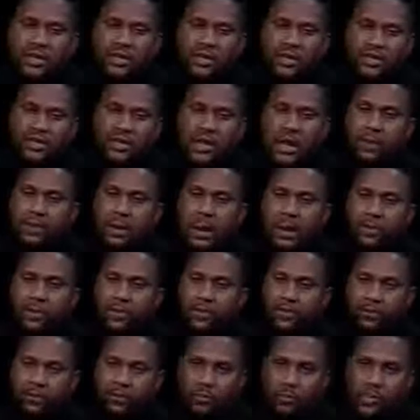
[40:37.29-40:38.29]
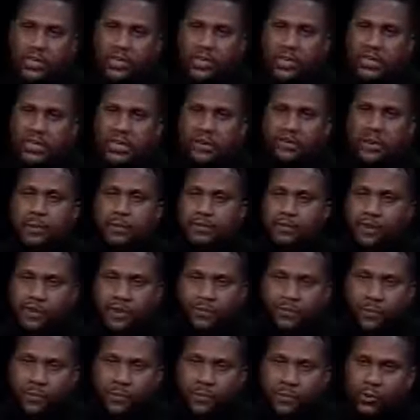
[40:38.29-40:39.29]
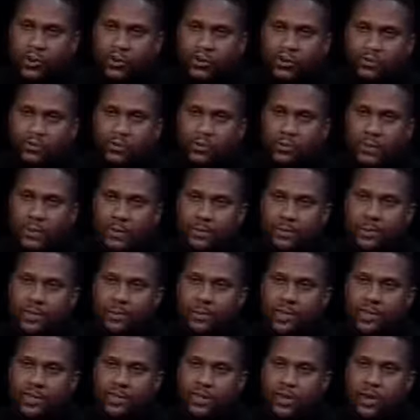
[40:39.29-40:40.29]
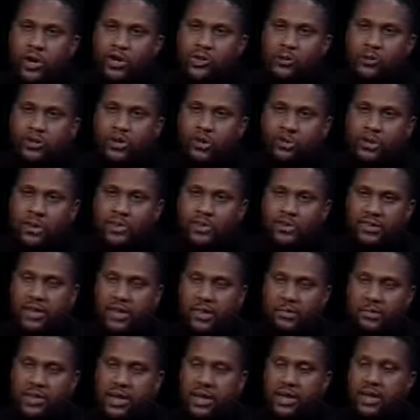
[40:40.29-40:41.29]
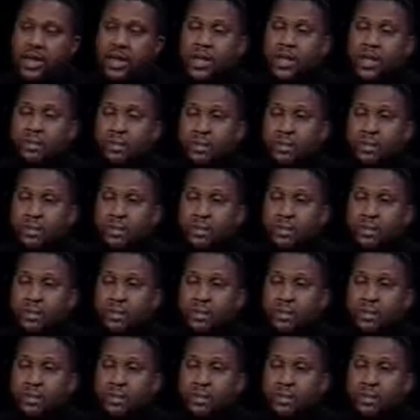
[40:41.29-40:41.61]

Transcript: Uh, Tom and I were, we couldn't keep up with the interview requests from people who wanted to talk to us about this campaign,